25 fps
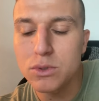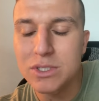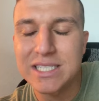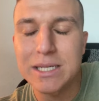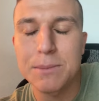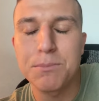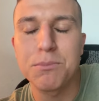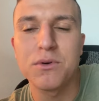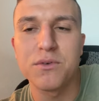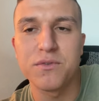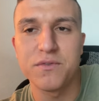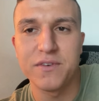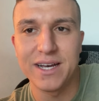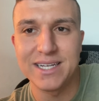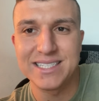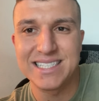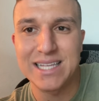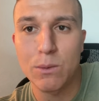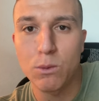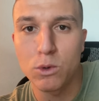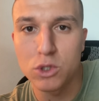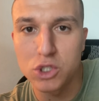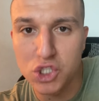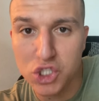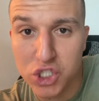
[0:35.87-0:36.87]
simple fix
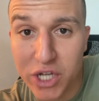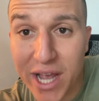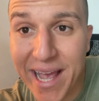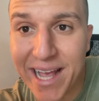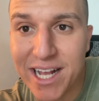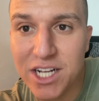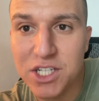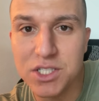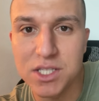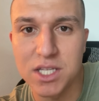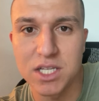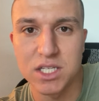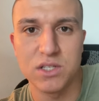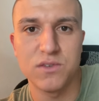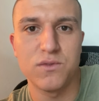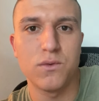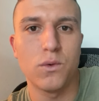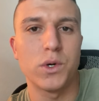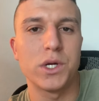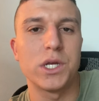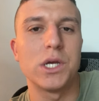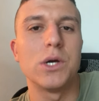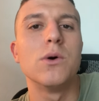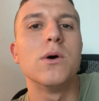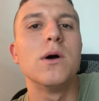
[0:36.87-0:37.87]
that will change this
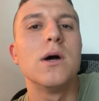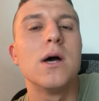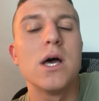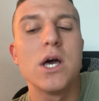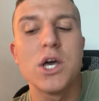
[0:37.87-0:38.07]
for you.